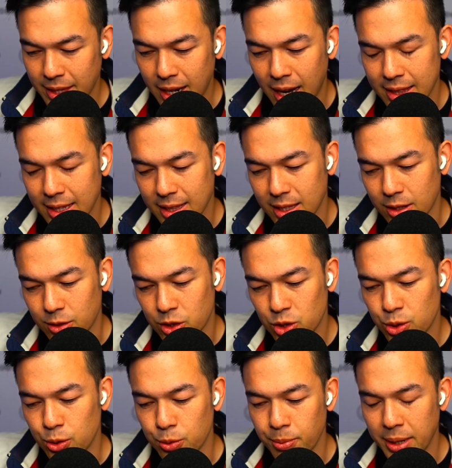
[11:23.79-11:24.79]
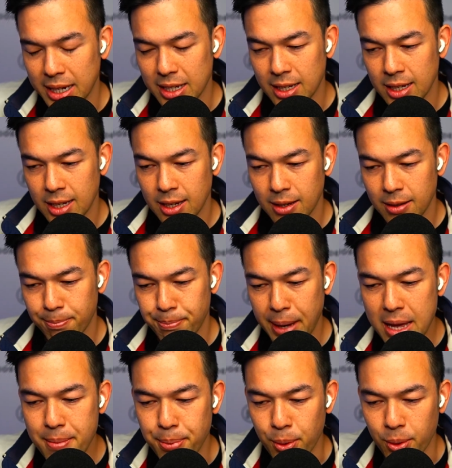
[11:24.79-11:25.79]
I think there are too many
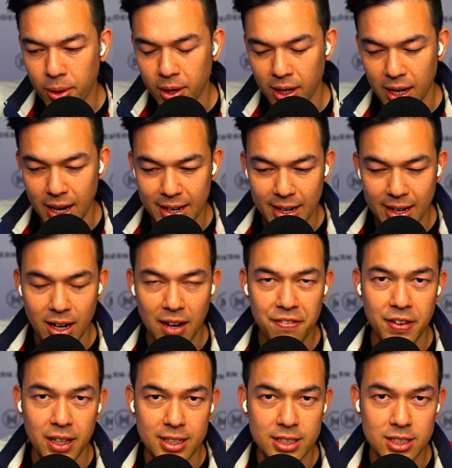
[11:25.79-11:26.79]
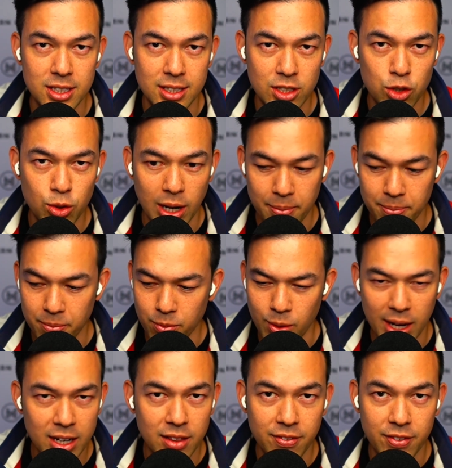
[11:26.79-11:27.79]
people online, and I fell into this trap
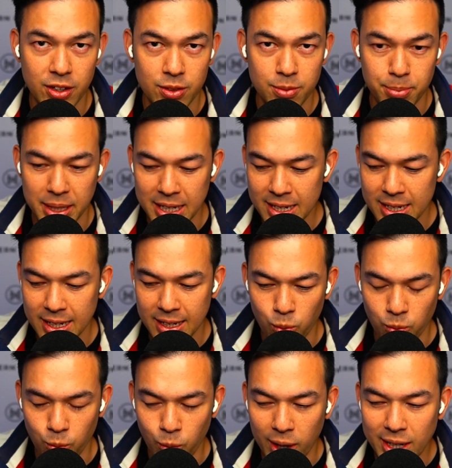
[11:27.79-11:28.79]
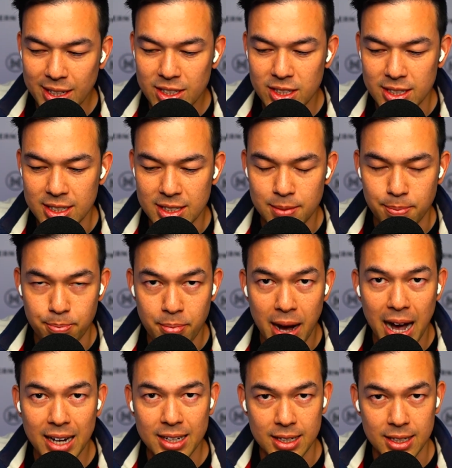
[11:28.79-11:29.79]
right at the very beginning, wanting to just
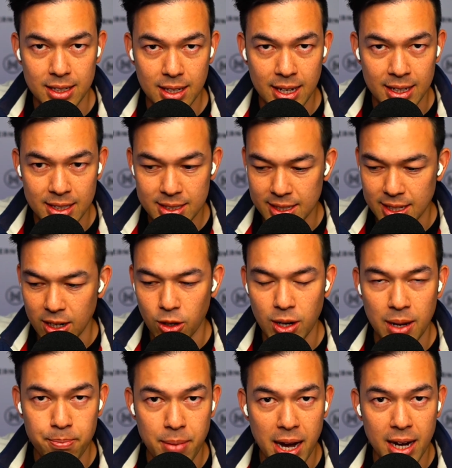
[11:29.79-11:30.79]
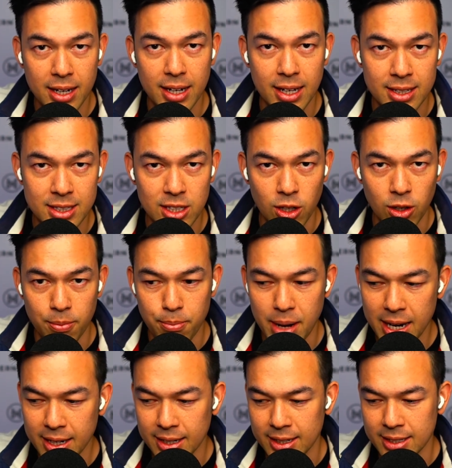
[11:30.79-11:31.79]
market and sell and market and sell and
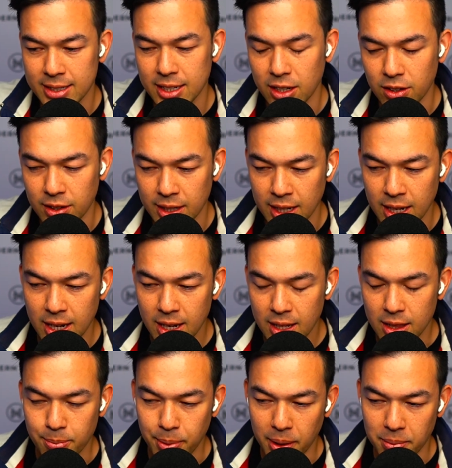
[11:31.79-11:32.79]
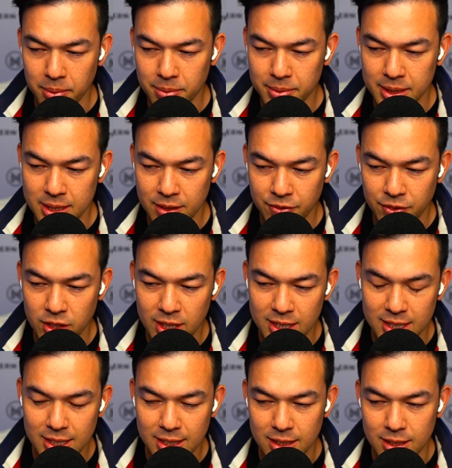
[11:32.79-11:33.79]
market and sell. And the problem is, if you
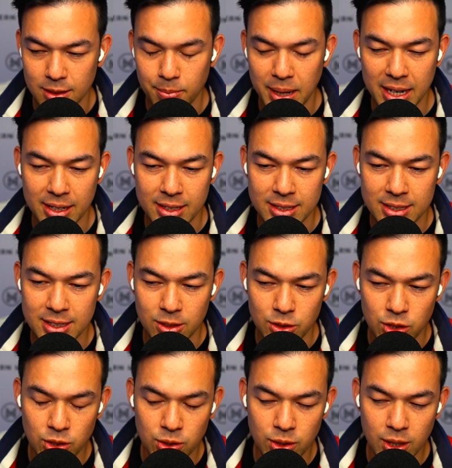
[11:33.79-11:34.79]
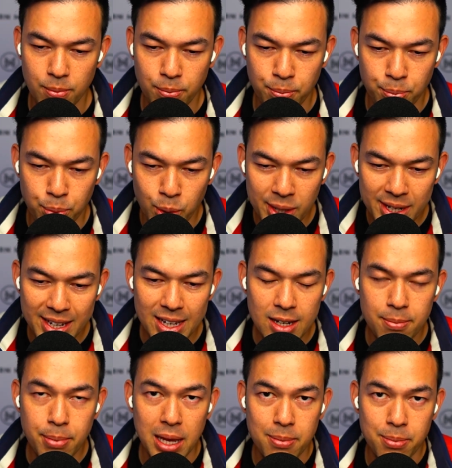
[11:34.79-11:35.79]
continue to market and sell, you bring
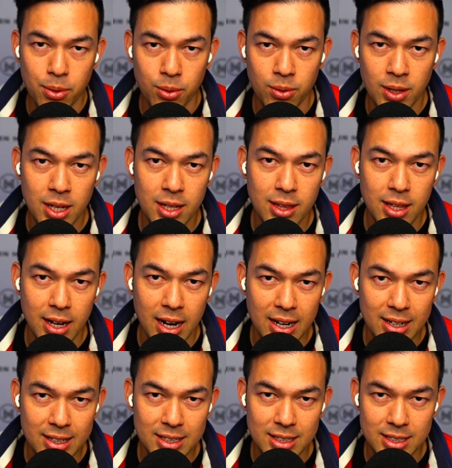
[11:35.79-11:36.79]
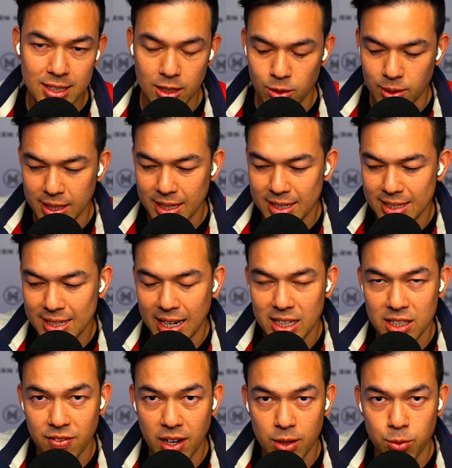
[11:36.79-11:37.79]
in people that aren't necessarily
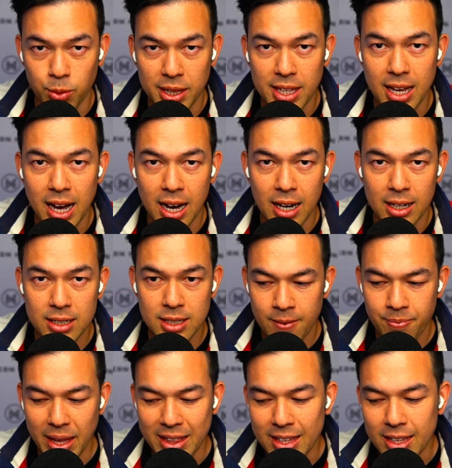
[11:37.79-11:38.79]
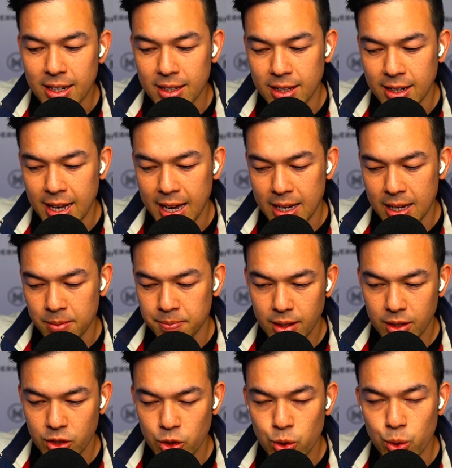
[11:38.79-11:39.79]
satisfied with the art. At the end of the day,
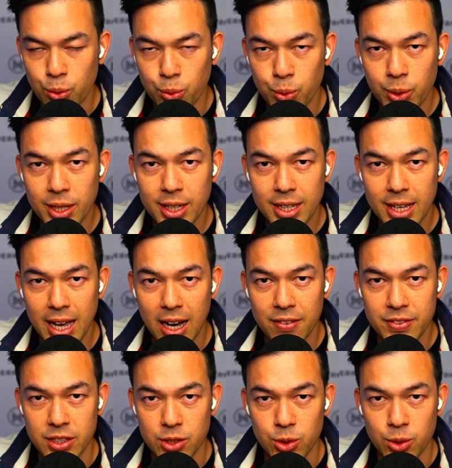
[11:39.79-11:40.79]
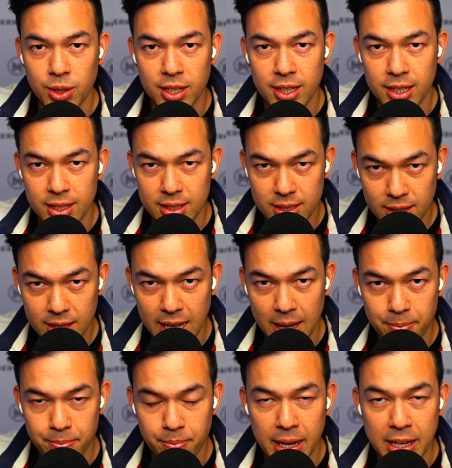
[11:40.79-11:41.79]
you really have to do the things
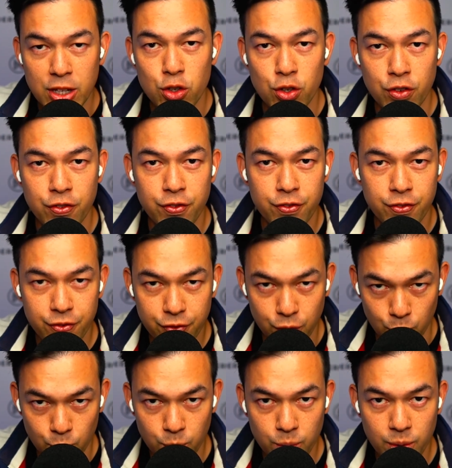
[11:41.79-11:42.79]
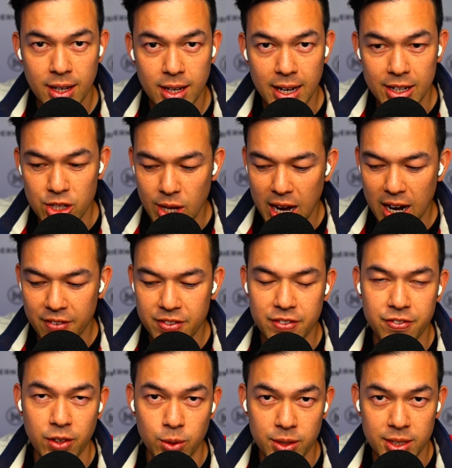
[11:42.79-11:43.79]
that make you full, and you have to
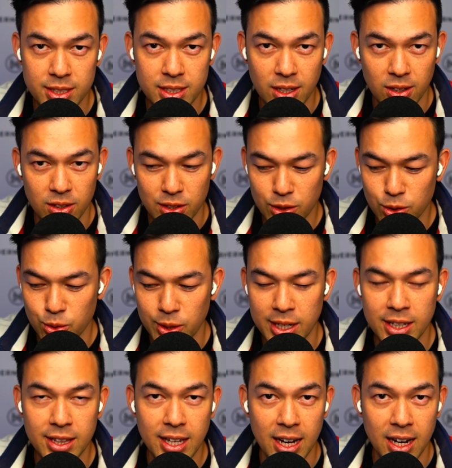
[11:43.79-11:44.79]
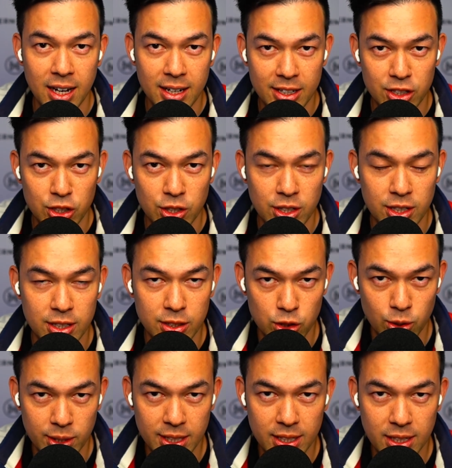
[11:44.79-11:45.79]
focus on creating the art, and you got to
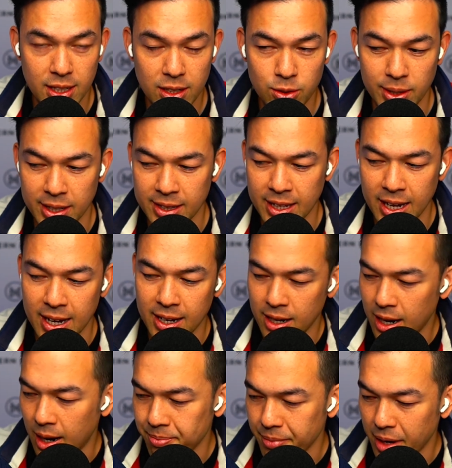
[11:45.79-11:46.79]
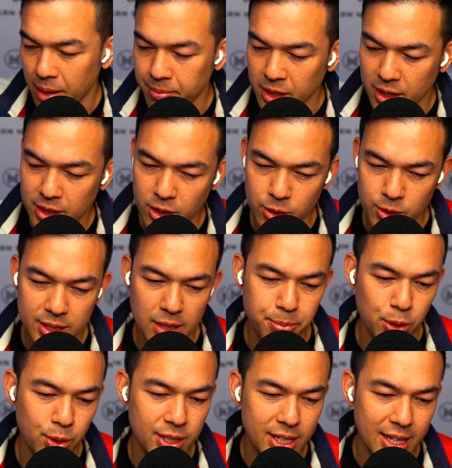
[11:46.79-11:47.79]
enjoy creating the art. I'm going to go
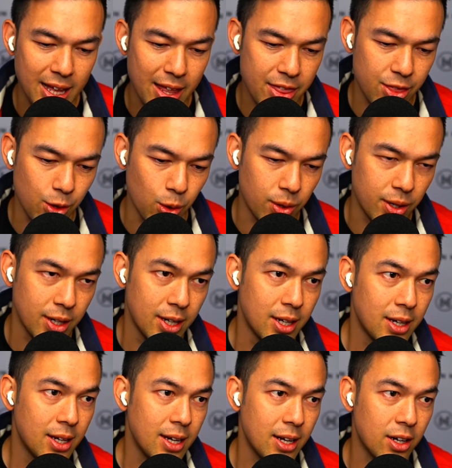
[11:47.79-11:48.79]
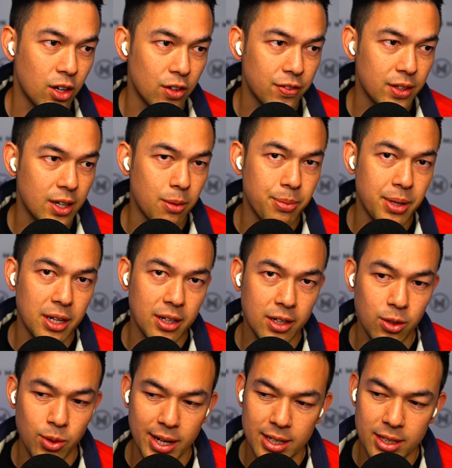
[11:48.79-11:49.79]
deeper into that thought, and hopefully I'll be able to
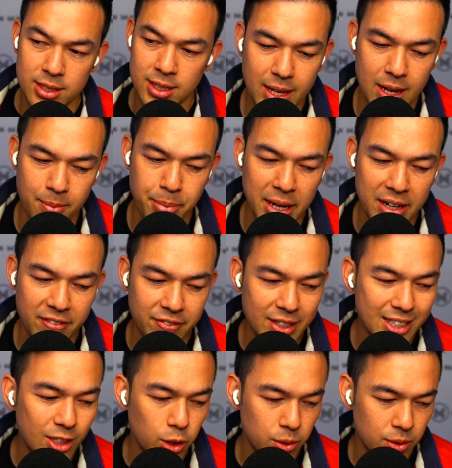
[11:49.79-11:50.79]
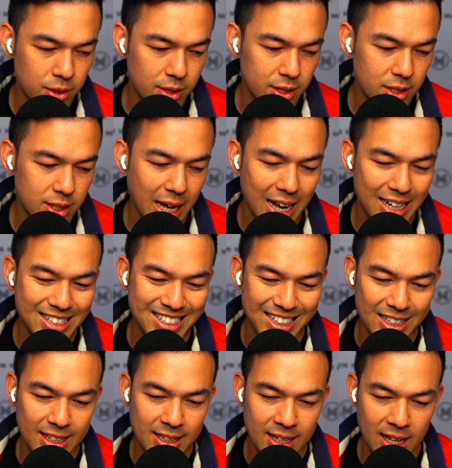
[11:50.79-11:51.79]
create a better video to
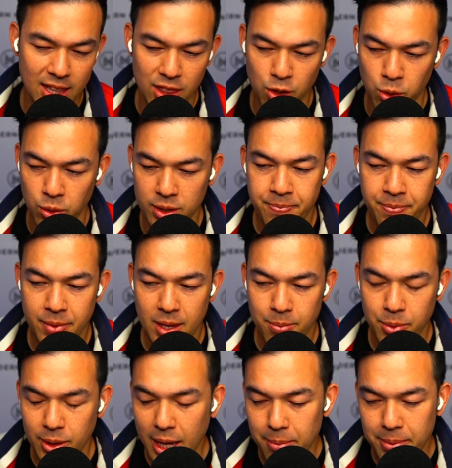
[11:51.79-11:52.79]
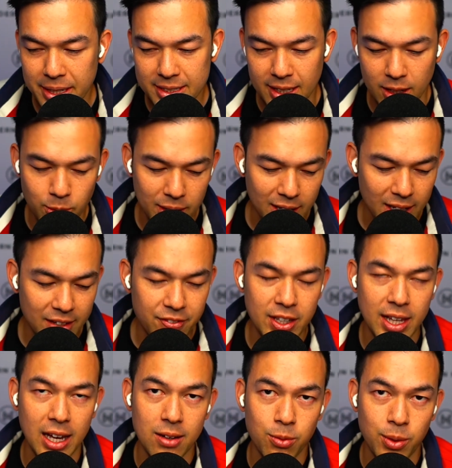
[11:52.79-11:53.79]
articulate that thought. But that being said, I want to leave
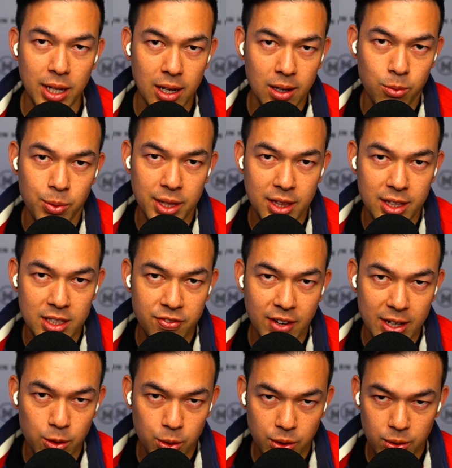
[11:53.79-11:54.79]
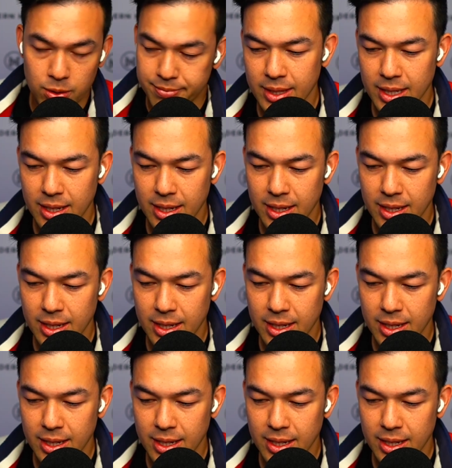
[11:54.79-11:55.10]
you with this final thought.